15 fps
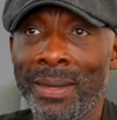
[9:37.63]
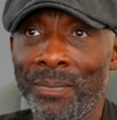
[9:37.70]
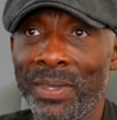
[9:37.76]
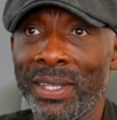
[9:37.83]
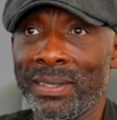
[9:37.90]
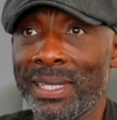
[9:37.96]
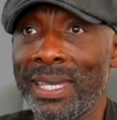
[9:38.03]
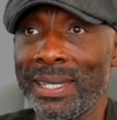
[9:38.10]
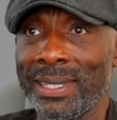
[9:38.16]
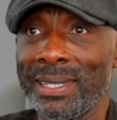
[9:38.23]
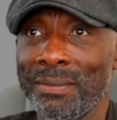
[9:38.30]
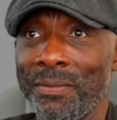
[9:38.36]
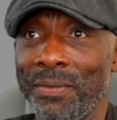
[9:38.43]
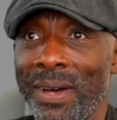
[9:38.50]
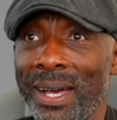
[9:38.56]
This kid
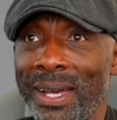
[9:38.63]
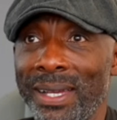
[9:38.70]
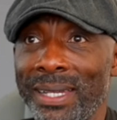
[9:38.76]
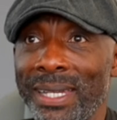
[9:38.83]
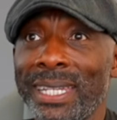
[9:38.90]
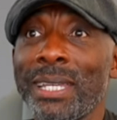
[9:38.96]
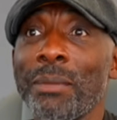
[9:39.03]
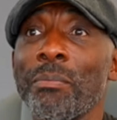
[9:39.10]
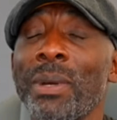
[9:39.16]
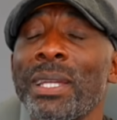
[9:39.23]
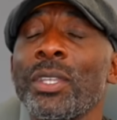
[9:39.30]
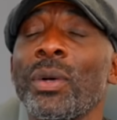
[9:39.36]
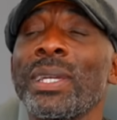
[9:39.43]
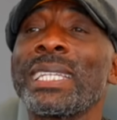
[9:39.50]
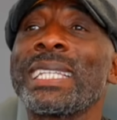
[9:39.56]
can fight. He can
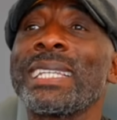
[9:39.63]
no.